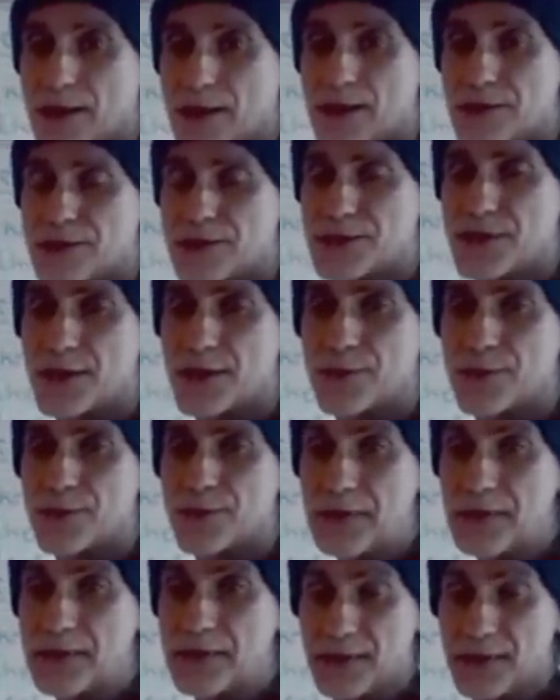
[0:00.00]
And
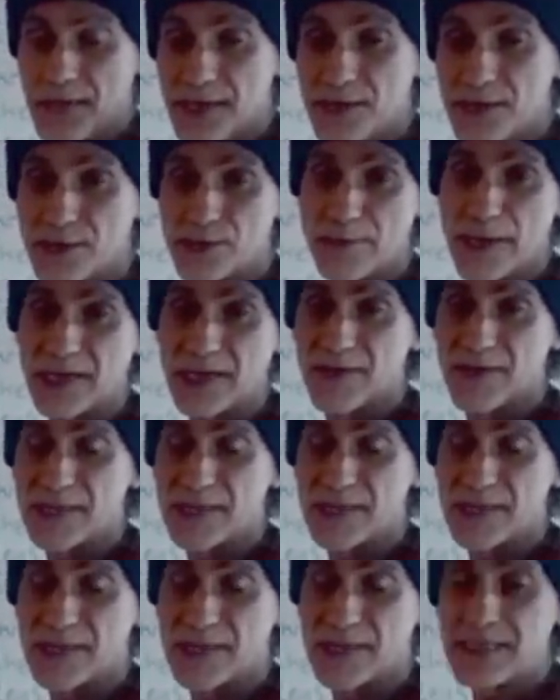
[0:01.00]
so in the Hindu
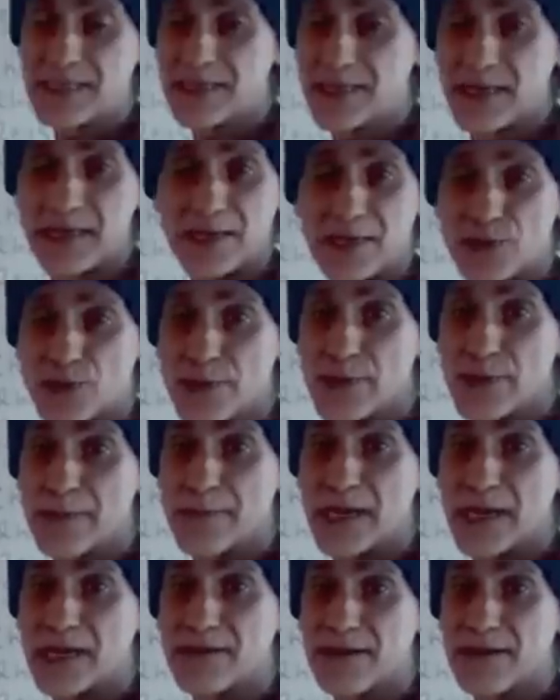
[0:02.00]
Bhagavad Gita and Srimad
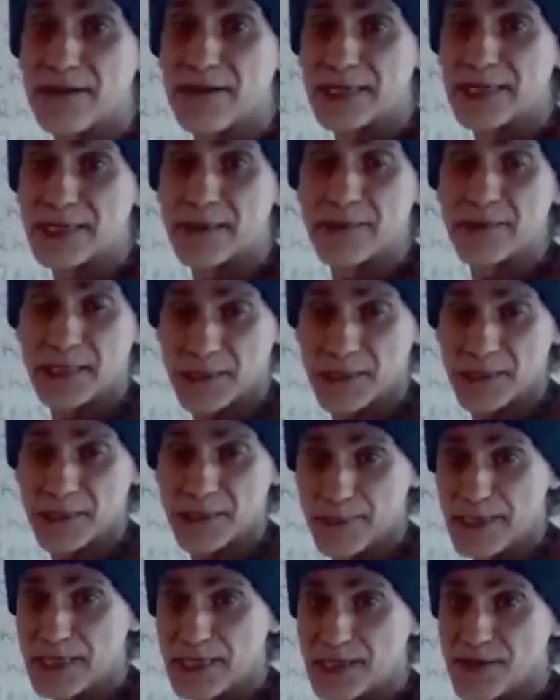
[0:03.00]
Bhagavatam, it
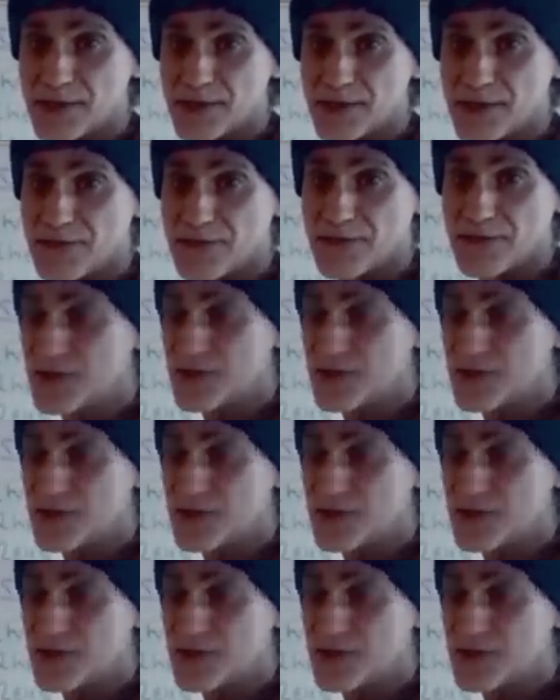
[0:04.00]
speaks of